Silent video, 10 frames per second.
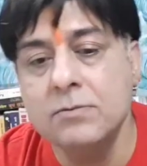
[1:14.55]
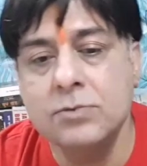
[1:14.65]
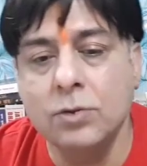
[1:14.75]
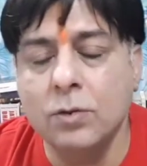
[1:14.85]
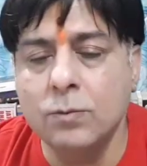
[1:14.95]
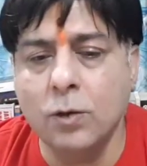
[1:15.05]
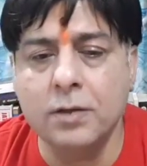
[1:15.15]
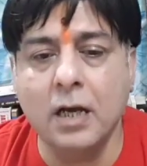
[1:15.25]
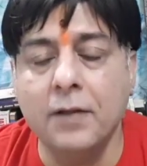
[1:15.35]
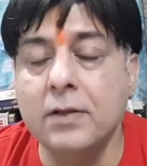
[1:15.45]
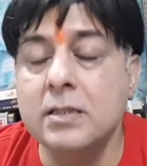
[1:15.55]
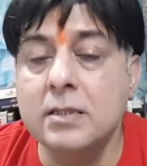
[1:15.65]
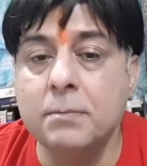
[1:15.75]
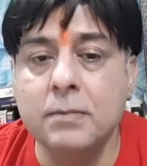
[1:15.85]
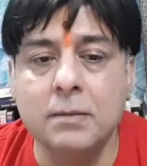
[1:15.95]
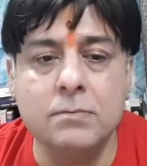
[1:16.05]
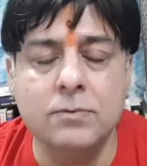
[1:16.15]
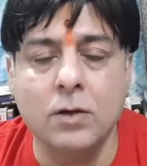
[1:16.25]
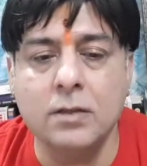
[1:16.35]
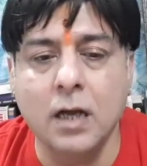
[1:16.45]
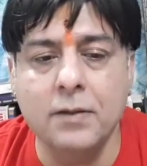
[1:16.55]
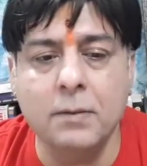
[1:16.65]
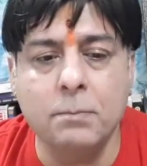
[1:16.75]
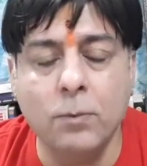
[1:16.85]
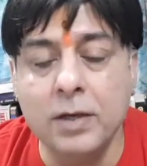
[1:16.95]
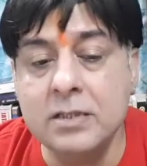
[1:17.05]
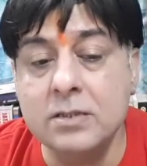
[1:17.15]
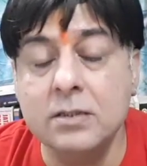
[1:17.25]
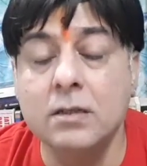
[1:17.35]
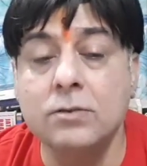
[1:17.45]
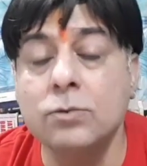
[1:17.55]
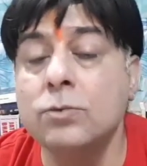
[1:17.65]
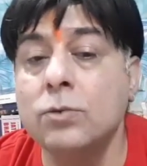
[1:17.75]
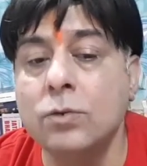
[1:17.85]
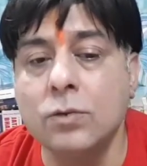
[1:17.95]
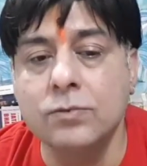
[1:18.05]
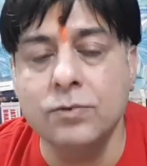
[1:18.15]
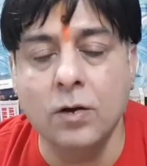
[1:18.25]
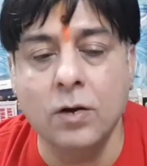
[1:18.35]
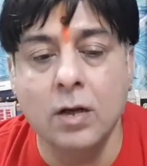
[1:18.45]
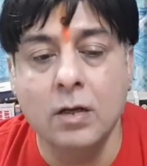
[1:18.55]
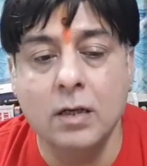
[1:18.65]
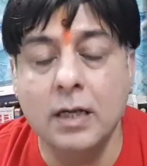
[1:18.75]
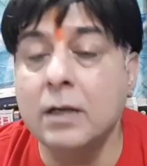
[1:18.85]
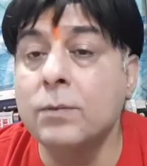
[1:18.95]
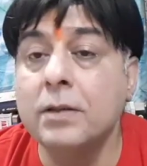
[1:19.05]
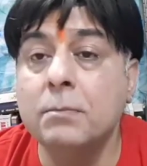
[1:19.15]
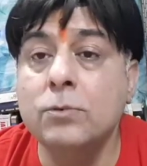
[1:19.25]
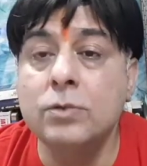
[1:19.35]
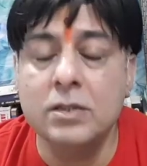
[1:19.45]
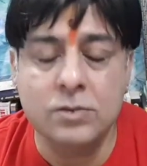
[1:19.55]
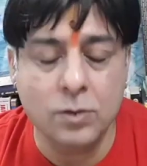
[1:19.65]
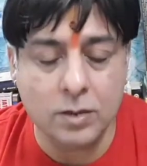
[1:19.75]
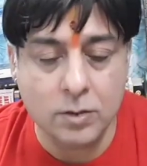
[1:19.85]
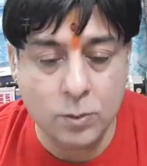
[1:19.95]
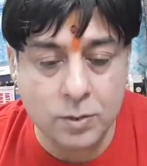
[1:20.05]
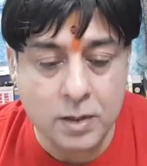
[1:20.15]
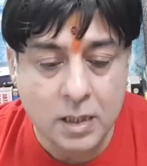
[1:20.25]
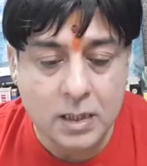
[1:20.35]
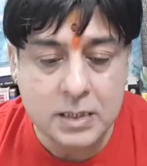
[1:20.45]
so what are the symptoms, what are the points to look for, like when the moon is not good?